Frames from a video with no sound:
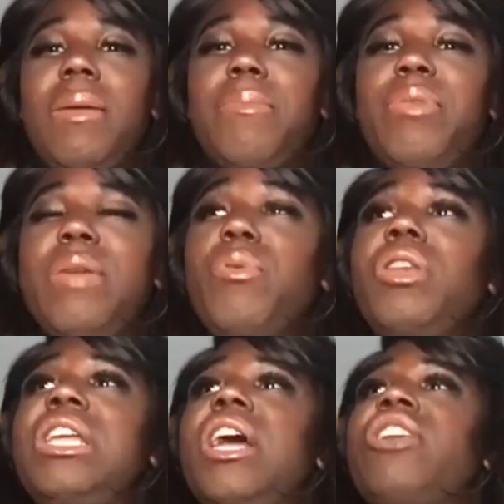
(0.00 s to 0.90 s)
people
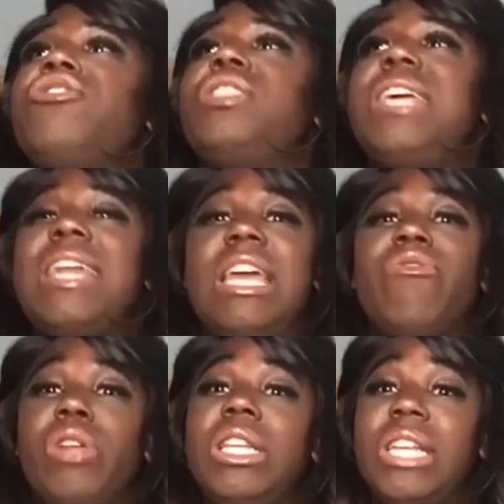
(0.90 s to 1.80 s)
need to understand
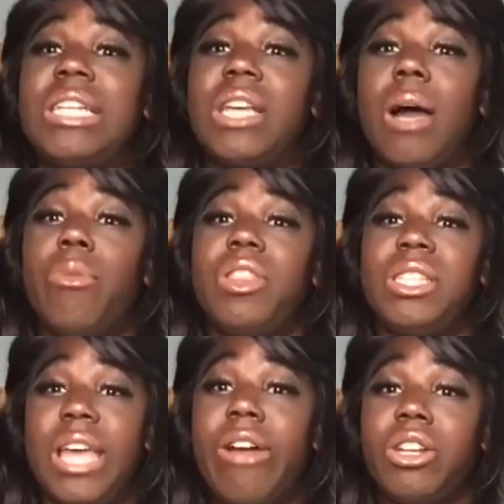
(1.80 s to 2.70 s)
it really does come with the
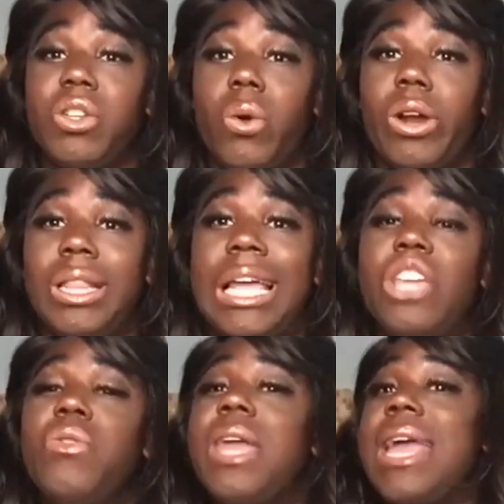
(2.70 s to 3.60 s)
territory. Like,
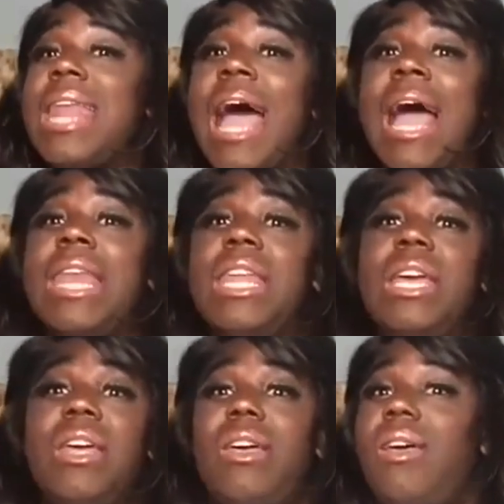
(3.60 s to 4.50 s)
you cannot
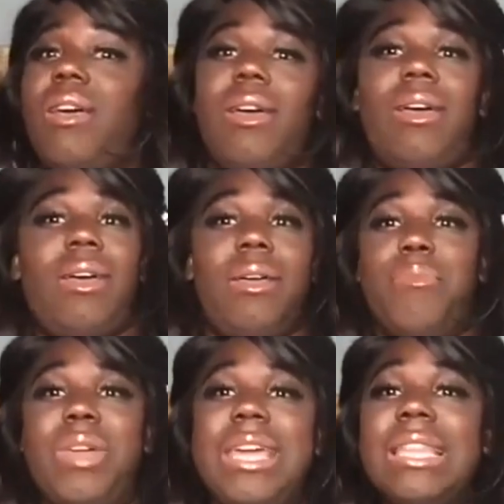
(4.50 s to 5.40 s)

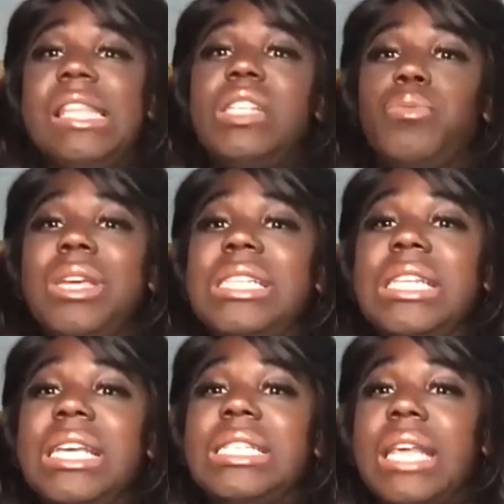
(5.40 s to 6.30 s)
be in this
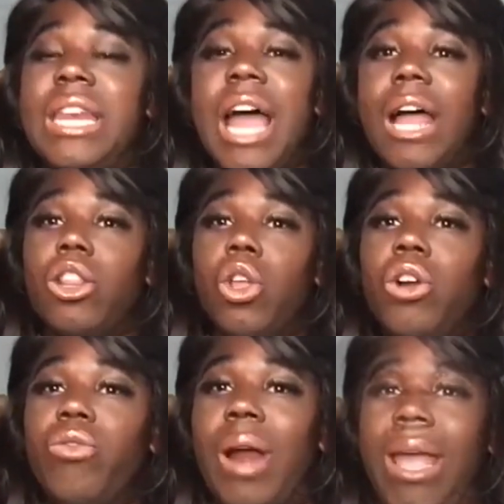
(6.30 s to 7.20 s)
business and not
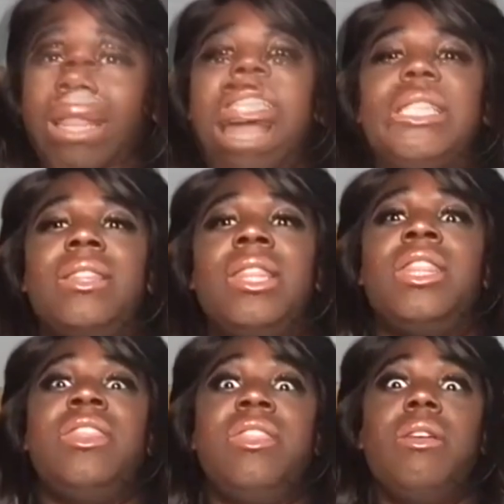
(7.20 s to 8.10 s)
look right. Like,
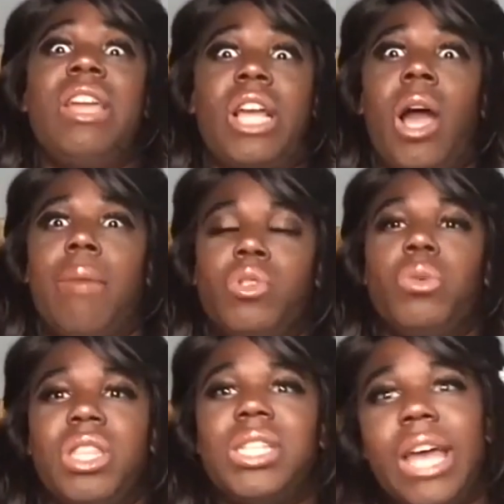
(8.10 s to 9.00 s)
it comes
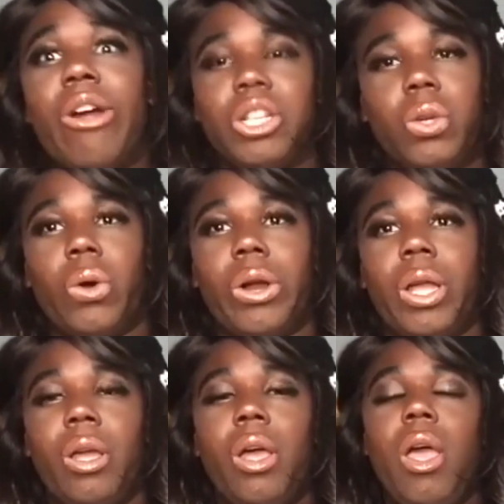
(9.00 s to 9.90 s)
with the territory.
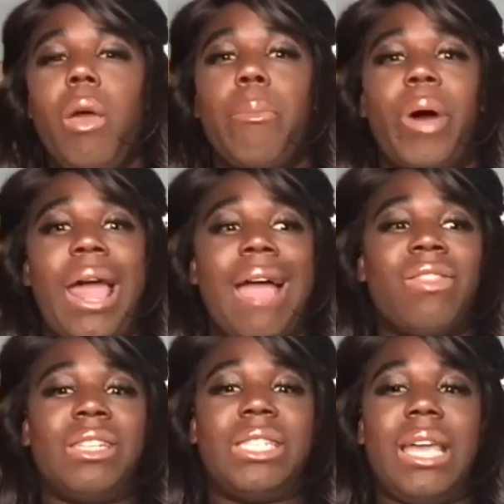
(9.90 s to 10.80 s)
But at
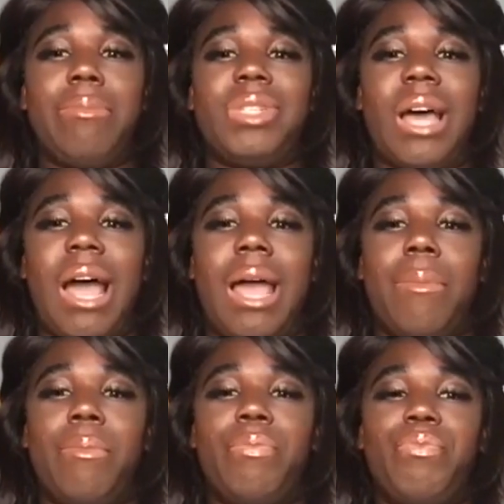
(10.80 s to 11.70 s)
the same time,